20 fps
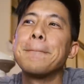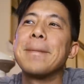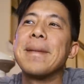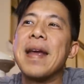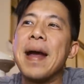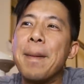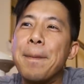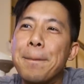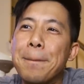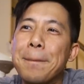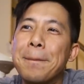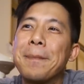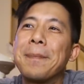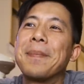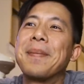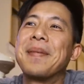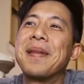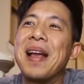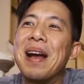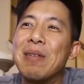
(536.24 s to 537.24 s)
yeah.
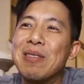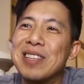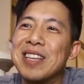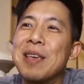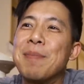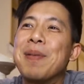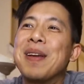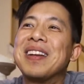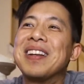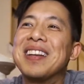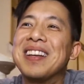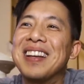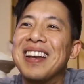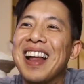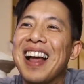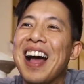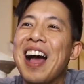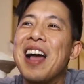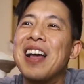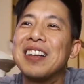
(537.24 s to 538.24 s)
I was keeping,
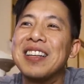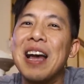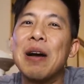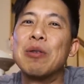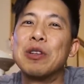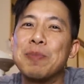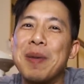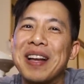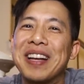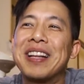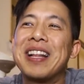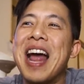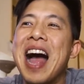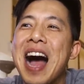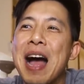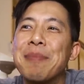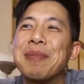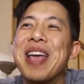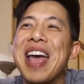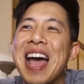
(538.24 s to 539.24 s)
that was my
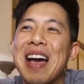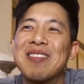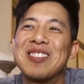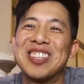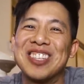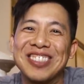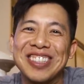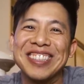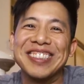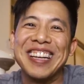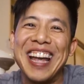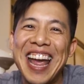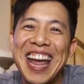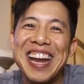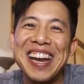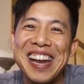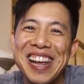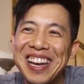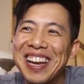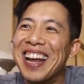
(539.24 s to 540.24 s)
time capsule and you
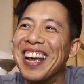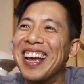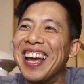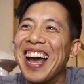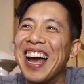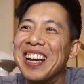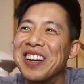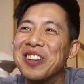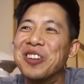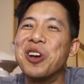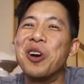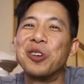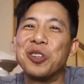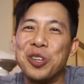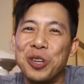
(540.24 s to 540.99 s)
ate it and you took